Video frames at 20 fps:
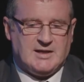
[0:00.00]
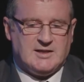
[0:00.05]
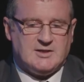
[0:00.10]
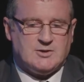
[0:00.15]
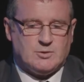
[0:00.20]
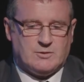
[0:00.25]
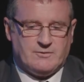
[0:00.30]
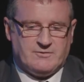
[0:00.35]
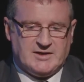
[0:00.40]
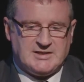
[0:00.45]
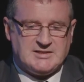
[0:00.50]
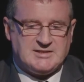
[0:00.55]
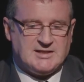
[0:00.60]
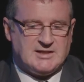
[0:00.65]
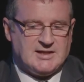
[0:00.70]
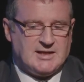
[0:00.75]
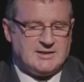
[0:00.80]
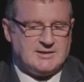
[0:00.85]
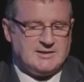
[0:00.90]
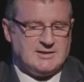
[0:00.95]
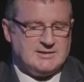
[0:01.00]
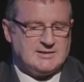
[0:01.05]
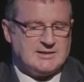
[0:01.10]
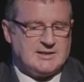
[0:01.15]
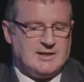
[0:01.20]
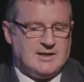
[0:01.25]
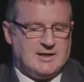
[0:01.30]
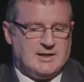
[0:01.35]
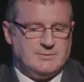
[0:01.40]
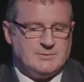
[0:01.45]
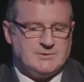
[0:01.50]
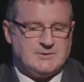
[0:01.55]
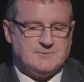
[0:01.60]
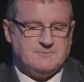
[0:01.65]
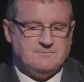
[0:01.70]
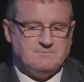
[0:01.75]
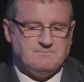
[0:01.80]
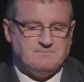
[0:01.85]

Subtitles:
to investigate these claims,